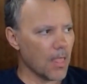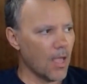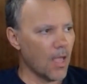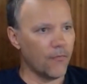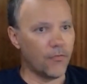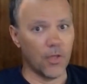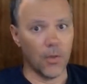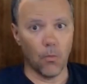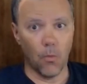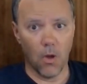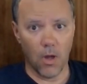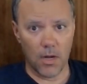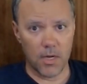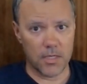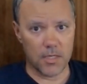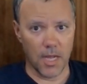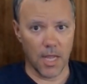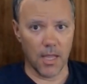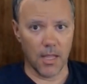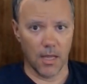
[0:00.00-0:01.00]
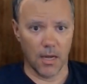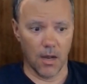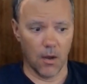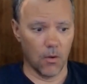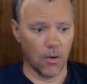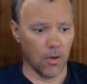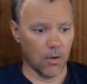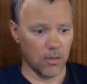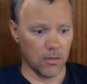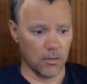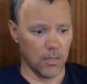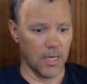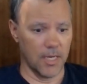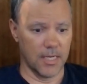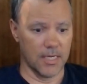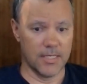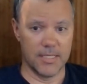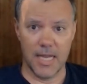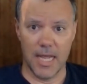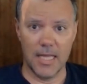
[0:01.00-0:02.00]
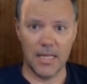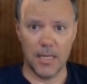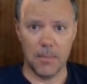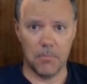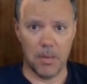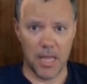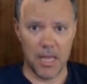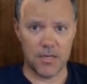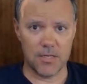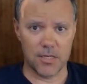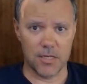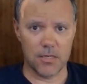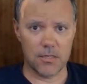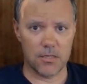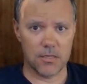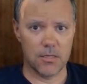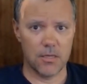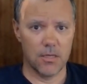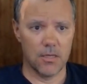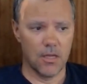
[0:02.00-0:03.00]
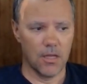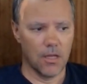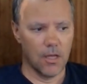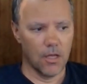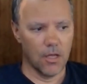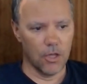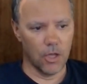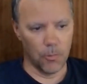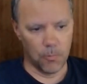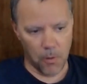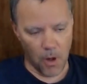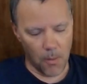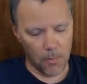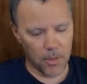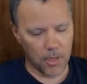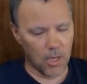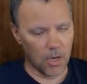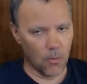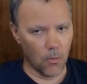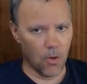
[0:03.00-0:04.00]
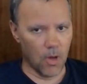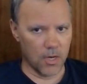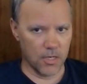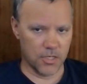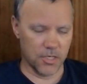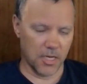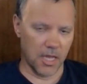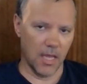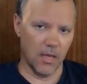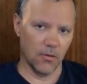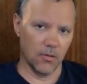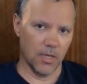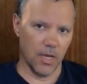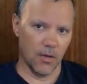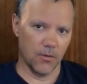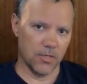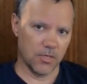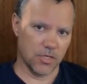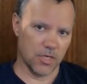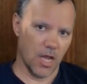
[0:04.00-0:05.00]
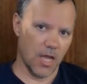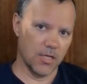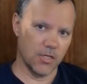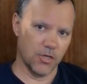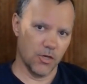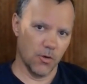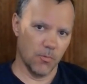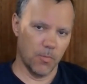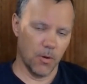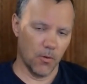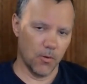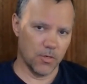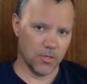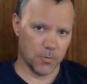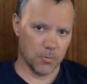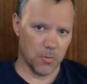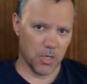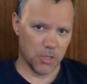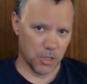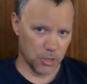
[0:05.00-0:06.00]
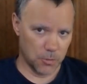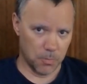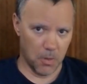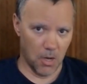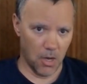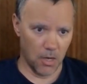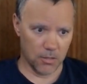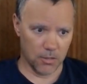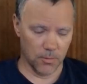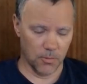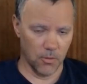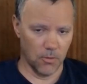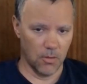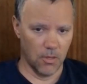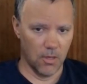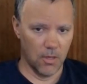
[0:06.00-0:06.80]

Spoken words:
If you want to take it out on like a daily basis, you're probably going to want to scale down the size of your boat as much as possible.